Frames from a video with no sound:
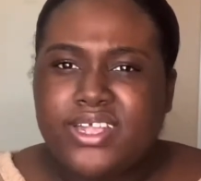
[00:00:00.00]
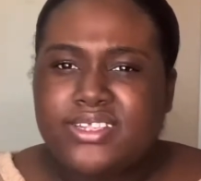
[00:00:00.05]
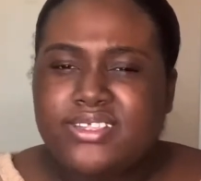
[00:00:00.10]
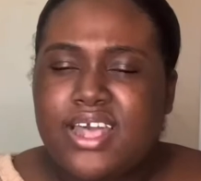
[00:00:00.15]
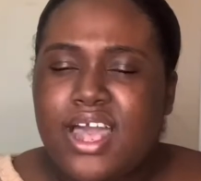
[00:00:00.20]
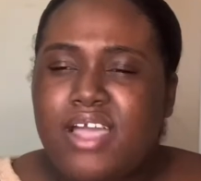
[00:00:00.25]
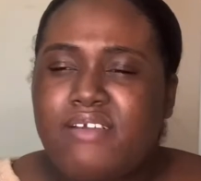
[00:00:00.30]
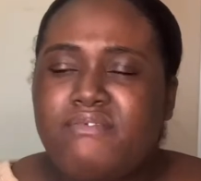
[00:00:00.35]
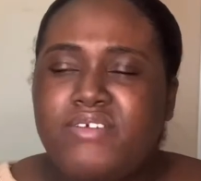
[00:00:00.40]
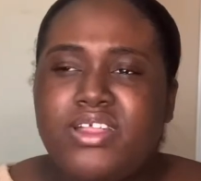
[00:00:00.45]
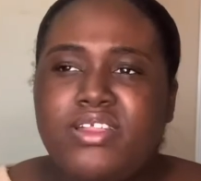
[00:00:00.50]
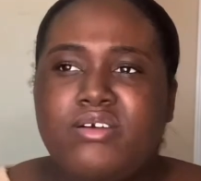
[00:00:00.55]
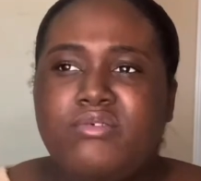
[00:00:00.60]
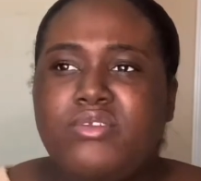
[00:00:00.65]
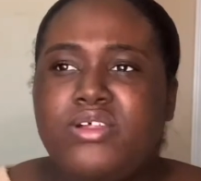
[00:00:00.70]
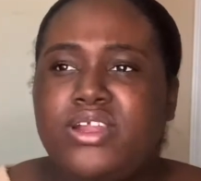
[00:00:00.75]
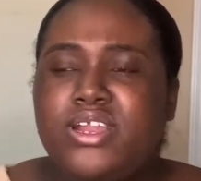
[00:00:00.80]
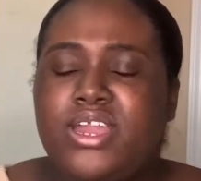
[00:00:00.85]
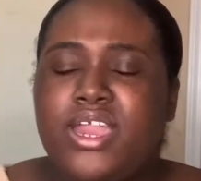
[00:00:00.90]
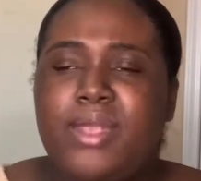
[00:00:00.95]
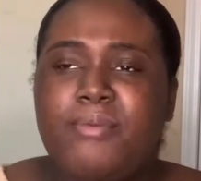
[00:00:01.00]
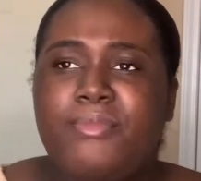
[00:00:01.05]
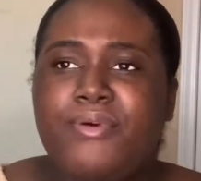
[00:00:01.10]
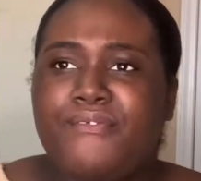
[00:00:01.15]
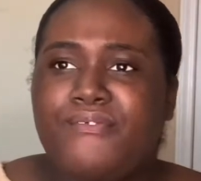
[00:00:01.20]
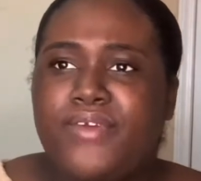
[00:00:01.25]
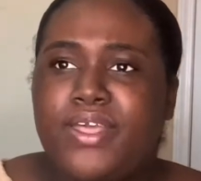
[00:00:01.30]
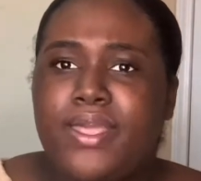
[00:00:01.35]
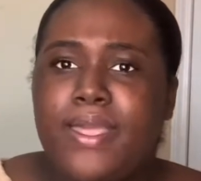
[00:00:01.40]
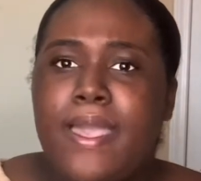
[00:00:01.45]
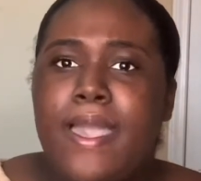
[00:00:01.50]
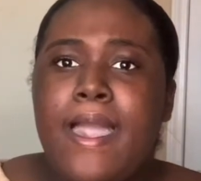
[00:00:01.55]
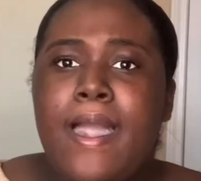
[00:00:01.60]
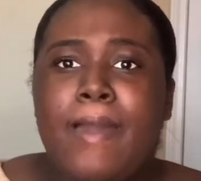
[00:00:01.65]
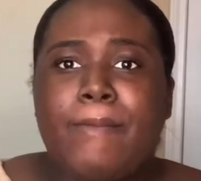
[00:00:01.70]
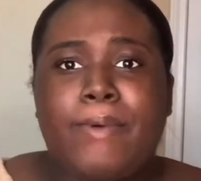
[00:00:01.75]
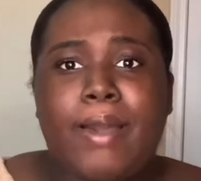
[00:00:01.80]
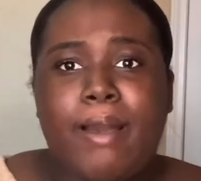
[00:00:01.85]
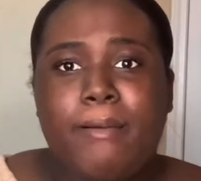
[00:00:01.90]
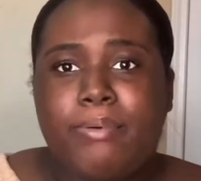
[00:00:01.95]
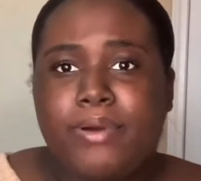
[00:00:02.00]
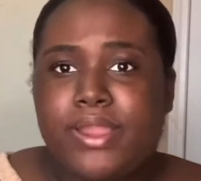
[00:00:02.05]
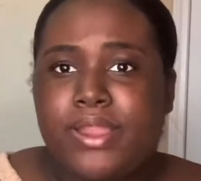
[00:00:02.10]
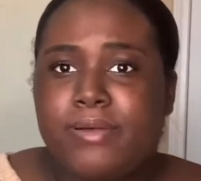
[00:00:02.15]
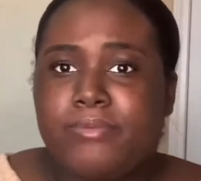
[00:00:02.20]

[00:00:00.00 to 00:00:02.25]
I really don't know the name of it, but I'll put it up.